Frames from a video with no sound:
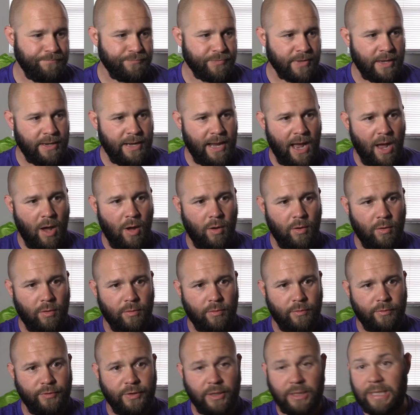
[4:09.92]
Now,
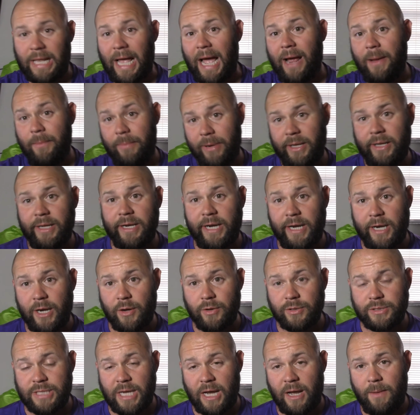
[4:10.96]
the liability
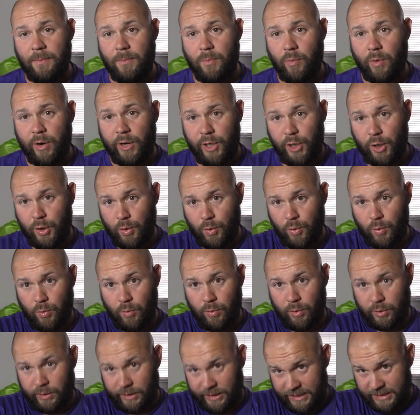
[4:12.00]
goes up when
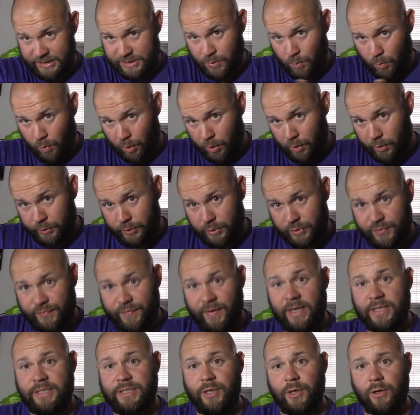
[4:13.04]
you get to work on those
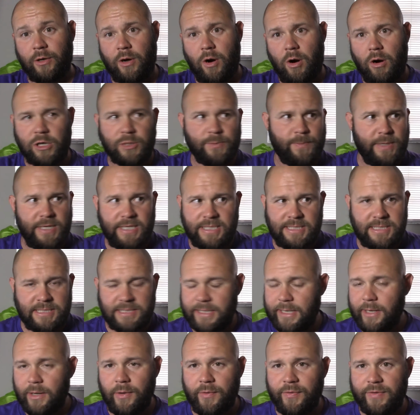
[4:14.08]
fancier cars, but it's
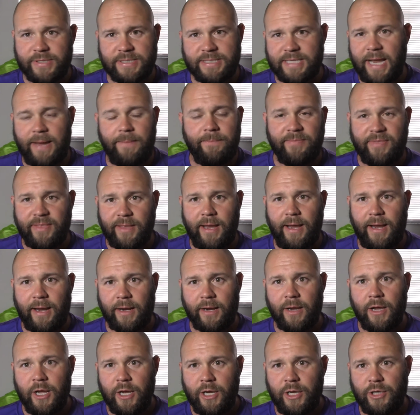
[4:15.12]
still the same
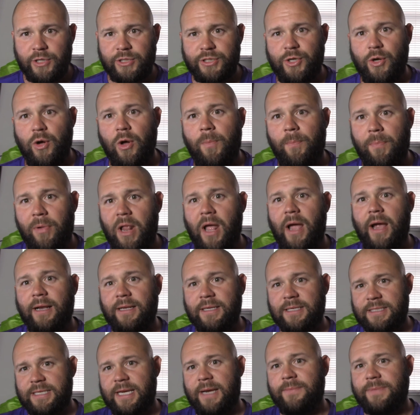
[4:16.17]
thing. You're still applying
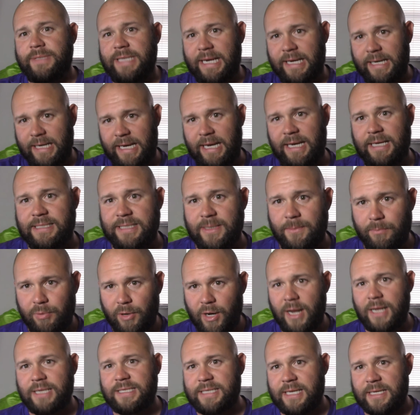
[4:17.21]
the same techniques and
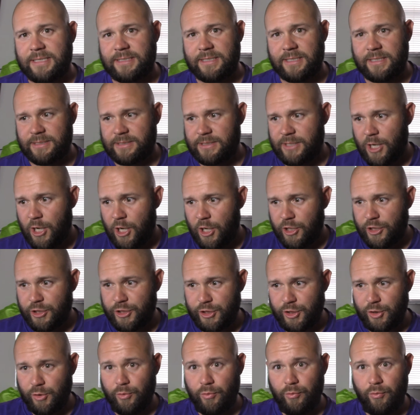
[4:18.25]
processes
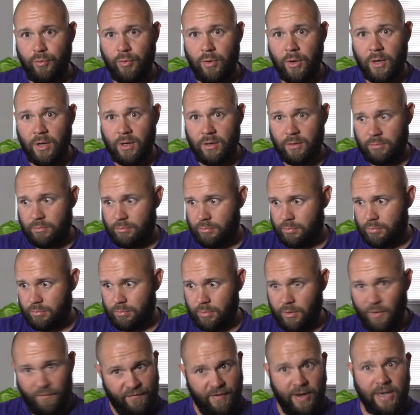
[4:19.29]
to
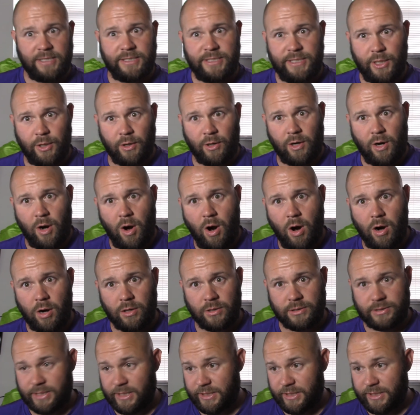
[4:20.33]
the fancier cars.